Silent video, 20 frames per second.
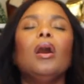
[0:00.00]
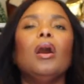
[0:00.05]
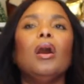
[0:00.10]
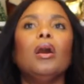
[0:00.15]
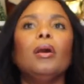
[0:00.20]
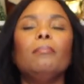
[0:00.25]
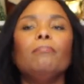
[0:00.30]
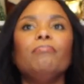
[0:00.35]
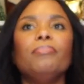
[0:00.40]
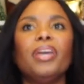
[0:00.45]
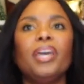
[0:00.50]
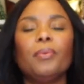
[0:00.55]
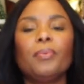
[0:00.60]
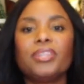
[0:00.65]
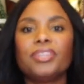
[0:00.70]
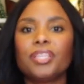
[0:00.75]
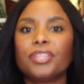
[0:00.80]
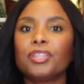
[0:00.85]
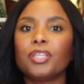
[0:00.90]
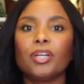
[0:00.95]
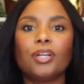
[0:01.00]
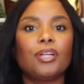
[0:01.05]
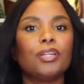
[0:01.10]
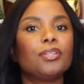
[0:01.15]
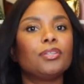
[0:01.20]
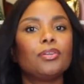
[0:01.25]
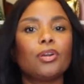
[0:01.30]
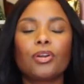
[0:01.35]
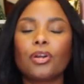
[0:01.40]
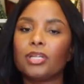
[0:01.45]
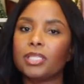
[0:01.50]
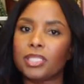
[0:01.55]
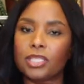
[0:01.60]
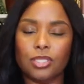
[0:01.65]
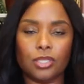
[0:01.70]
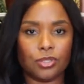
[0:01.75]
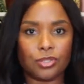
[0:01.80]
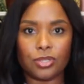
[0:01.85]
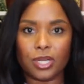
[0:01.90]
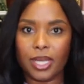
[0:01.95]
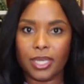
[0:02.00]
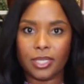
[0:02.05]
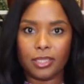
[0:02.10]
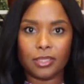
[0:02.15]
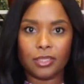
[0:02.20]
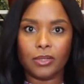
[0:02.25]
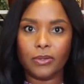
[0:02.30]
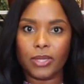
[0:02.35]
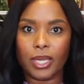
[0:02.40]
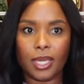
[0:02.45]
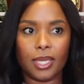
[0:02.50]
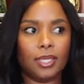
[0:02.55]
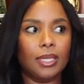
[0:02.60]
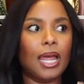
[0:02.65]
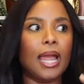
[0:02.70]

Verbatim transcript: And with the third, your girl is still trying, okay?